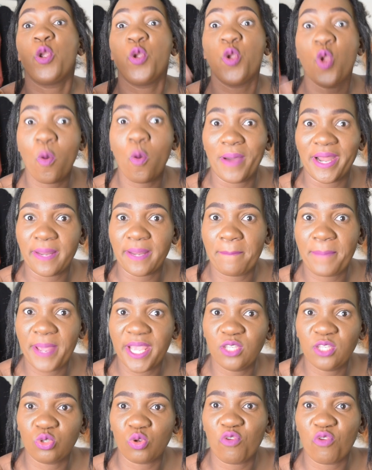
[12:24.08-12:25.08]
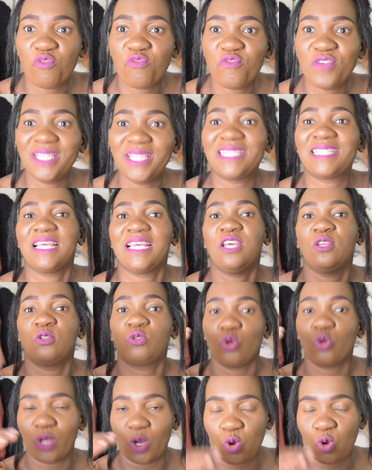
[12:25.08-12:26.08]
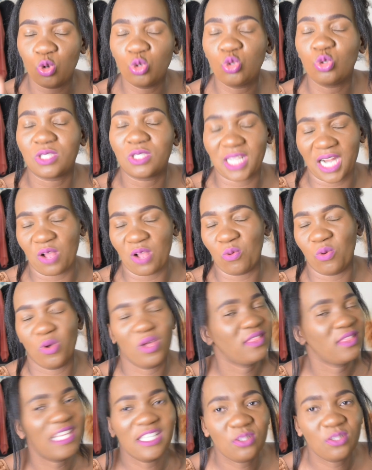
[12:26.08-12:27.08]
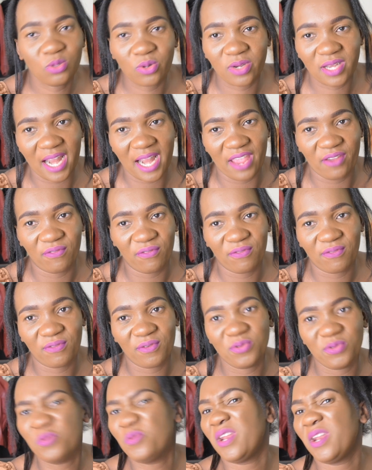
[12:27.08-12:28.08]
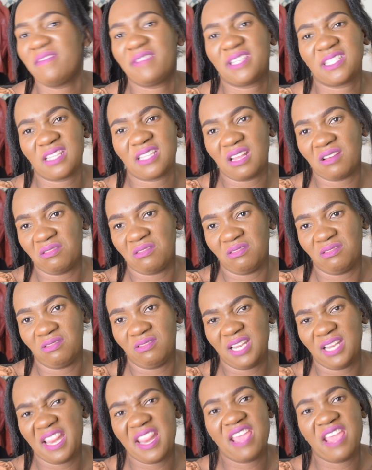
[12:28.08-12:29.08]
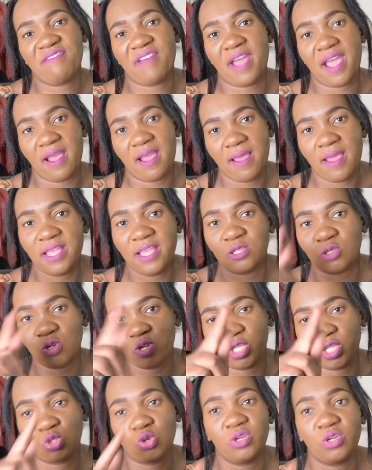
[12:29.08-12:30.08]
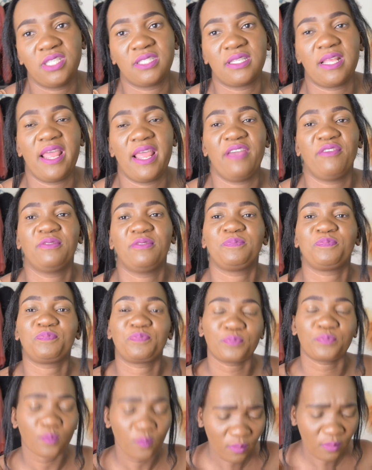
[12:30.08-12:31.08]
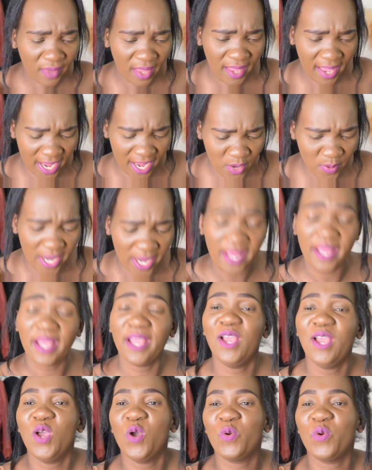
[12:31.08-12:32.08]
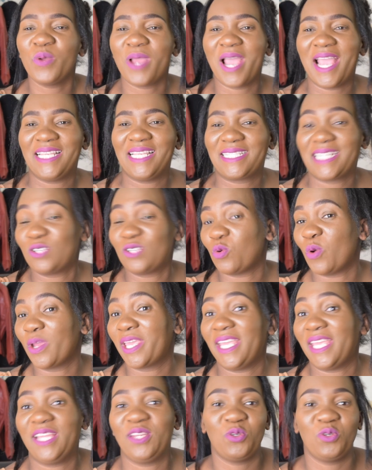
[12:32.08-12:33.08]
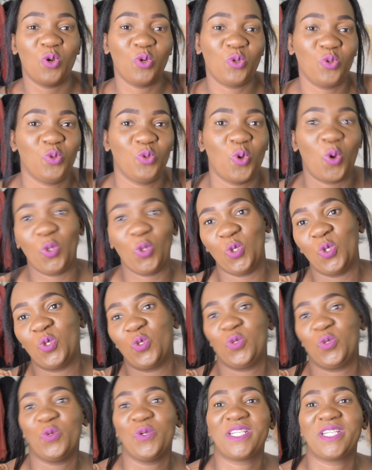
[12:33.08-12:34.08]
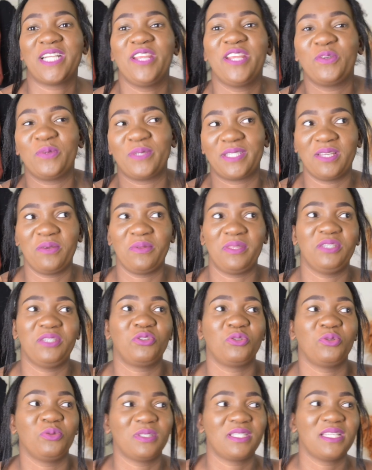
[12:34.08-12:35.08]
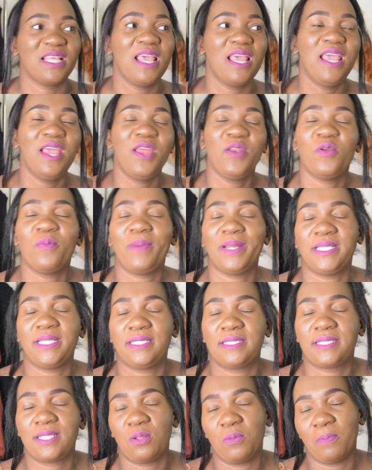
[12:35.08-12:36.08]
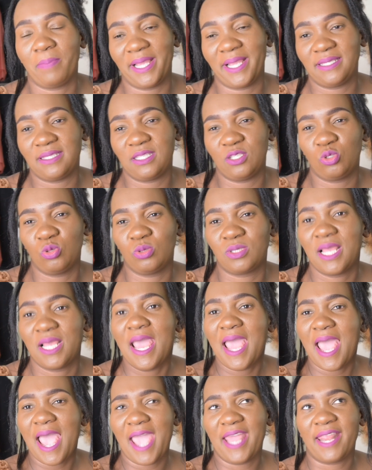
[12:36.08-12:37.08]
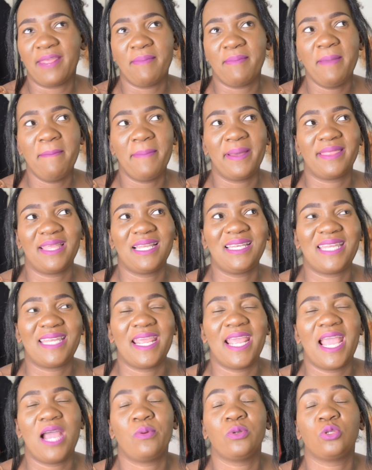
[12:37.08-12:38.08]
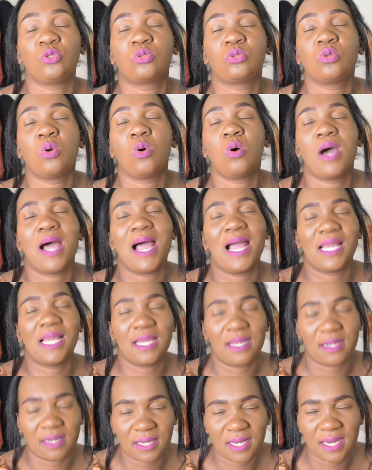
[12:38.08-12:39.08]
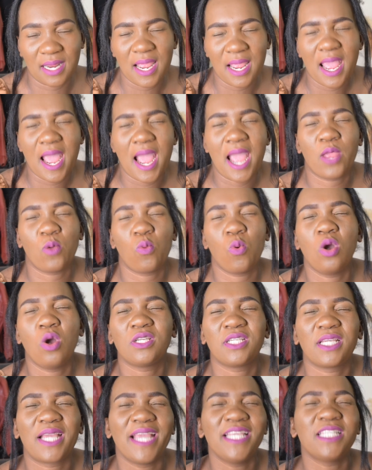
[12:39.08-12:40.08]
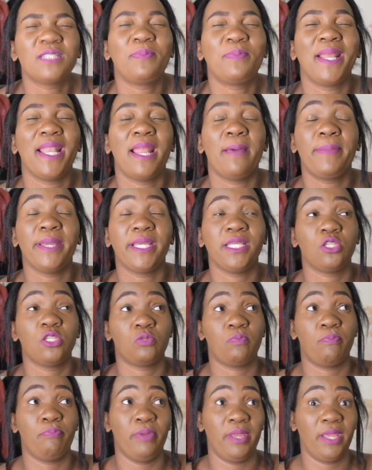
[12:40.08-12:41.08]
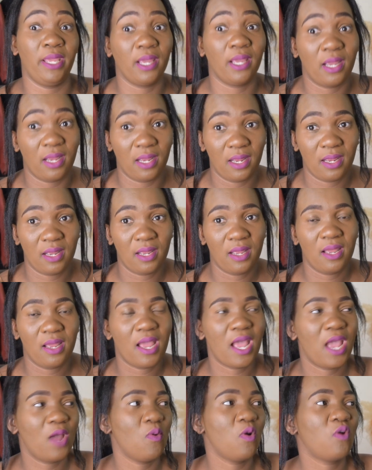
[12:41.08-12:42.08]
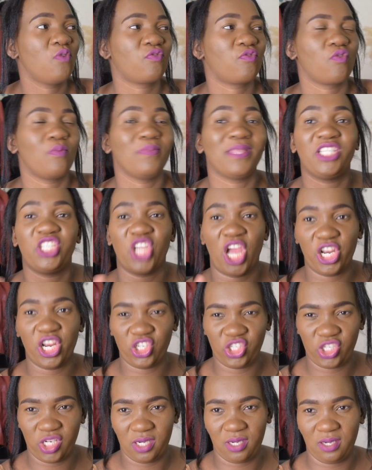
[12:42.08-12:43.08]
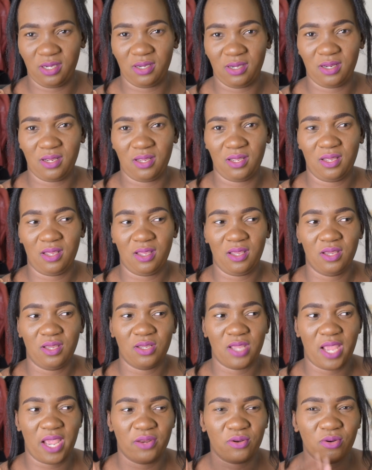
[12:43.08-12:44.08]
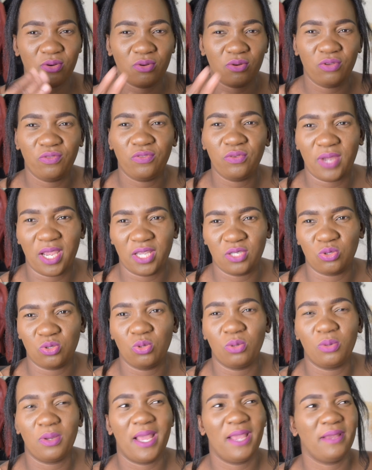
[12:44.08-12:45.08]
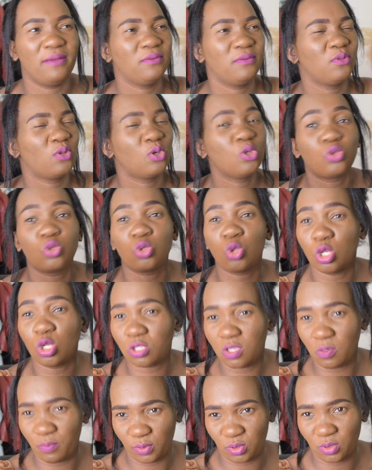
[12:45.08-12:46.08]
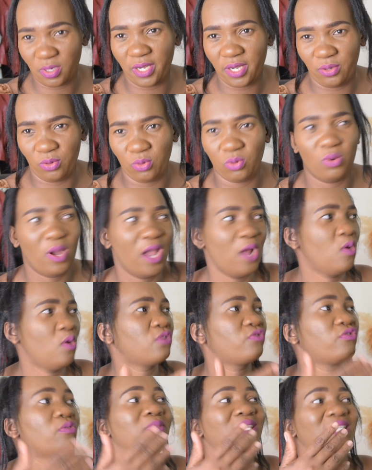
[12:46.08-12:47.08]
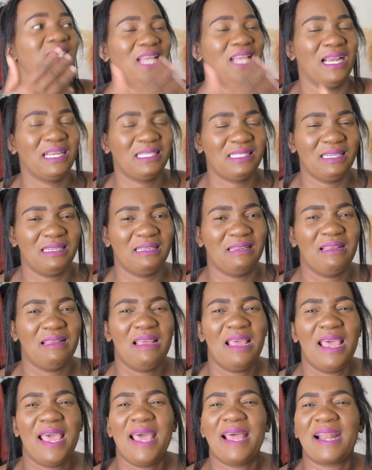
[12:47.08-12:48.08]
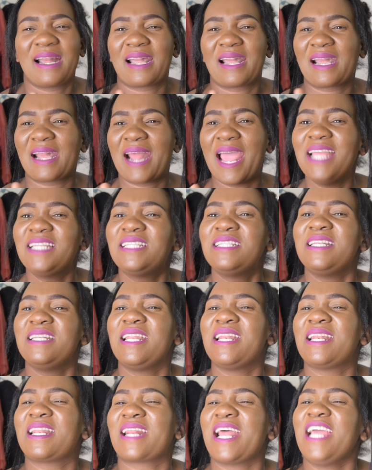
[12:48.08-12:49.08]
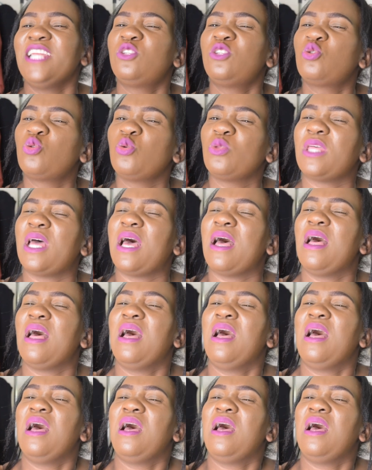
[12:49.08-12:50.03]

nobody pays your fees so you're going to struggle that's not life you never struggle never as long as god is alive anyway i walking door to door, door to door, trying to sell these shoes. Nobody sell buys the shoes. I remember that day I was so hungry. I walked, guys, Palapye is big. I walked from the junction. I don't know if you guys know uh, those those in Botswana. You know, I walked from the junction, right in, right to the,